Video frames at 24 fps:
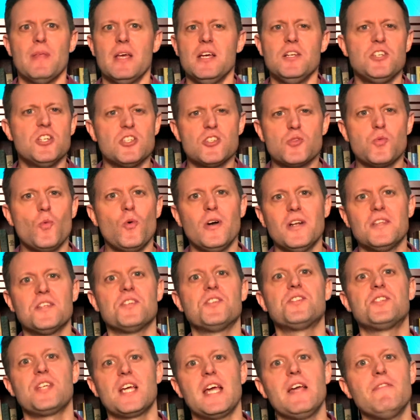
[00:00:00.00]
he just wanted to
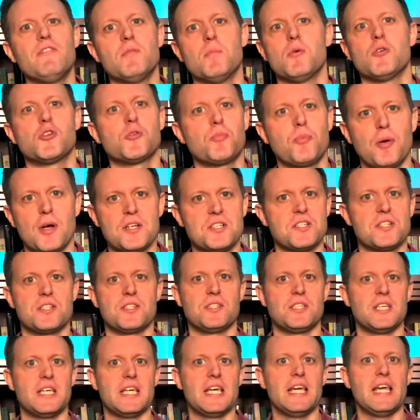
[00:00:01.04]
save the most precious
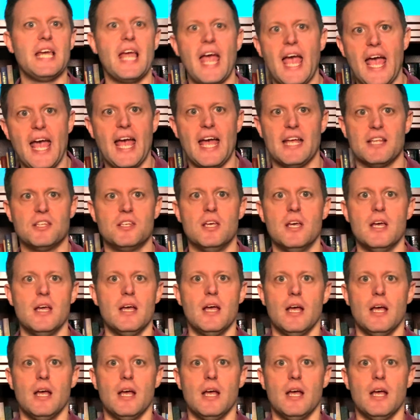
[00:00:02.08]
thing he had